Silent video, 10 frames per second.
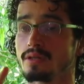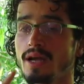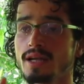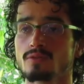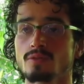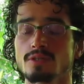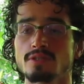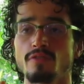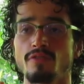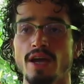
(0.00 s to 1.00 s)
Dhatu
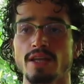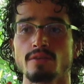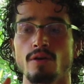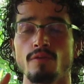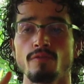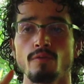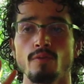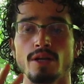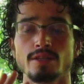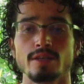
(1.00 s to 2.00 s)
is defined of
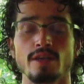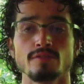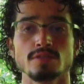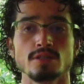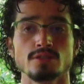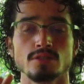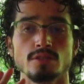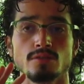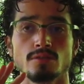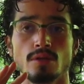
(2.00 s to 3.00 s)
what gives us
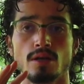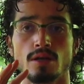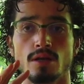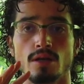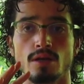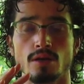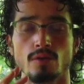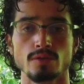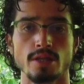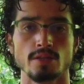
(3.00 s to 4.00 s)

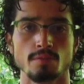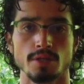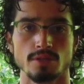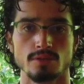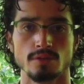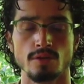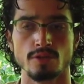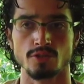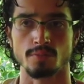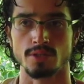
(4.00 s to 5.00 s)
contentment,
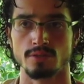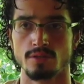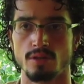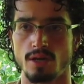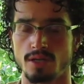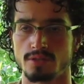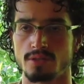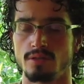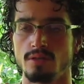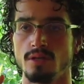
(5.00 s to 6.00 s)
nourishment,
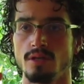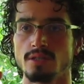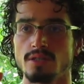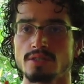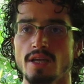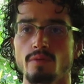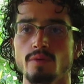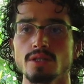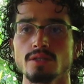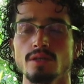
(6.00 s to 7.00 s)
rasa. The second
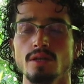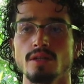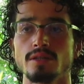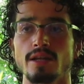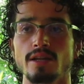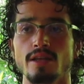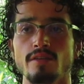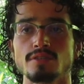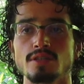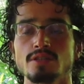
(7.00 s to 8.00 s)
one that
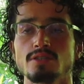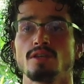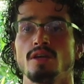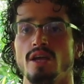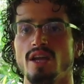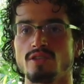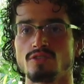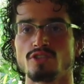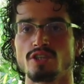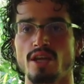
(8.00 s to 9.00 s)
gives us
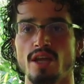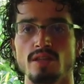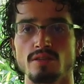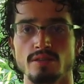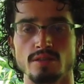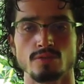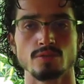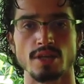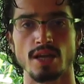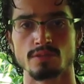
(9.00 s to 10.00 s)
energy and
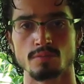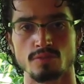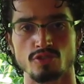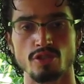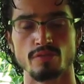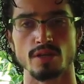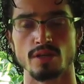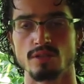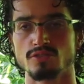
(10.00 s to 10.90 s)
enthusiasm, jiva,